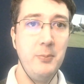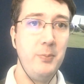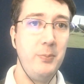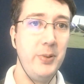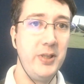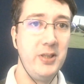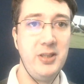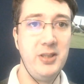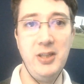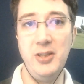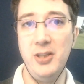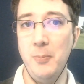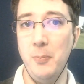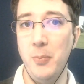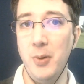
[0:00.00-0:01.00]
because it's
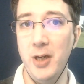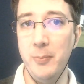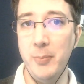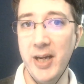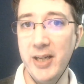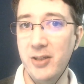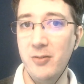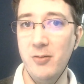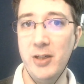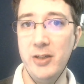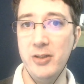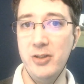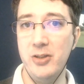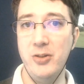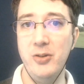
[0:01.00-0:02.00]
simply better
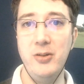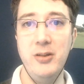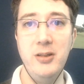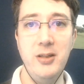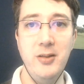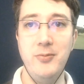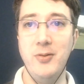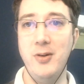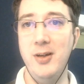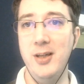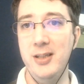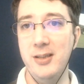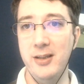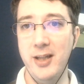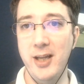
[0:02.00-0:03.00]
understood and
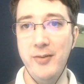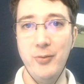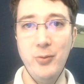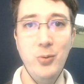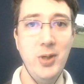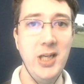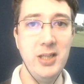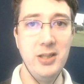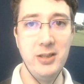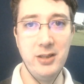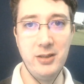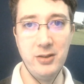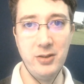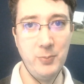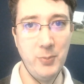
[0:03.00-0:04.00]
defined and therefore easier
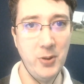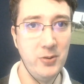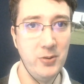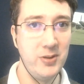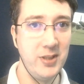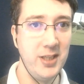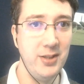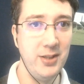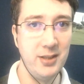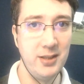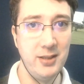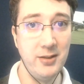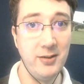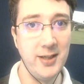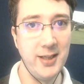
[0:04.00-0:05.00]
to spot, easier to
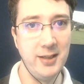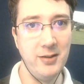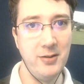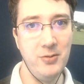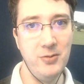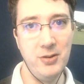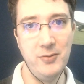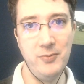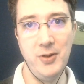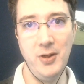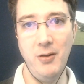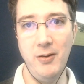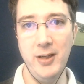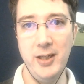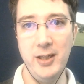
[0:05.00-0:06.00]
diagnose, if you
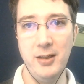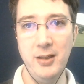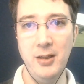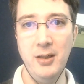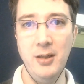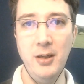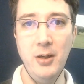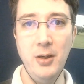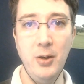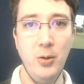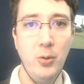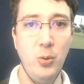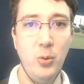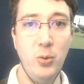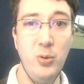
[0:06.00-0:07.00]
like.
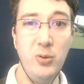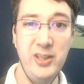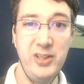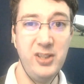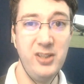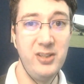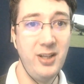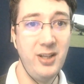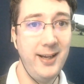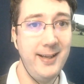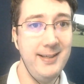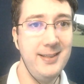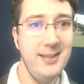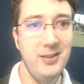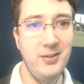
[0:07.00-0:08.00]
Or it's just the
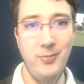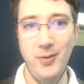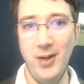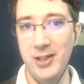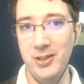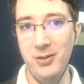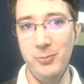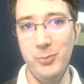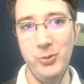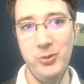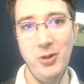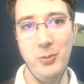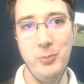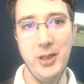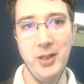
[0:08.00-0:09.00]
latest fashionable
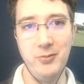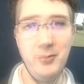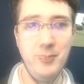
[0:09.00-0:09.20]
topic for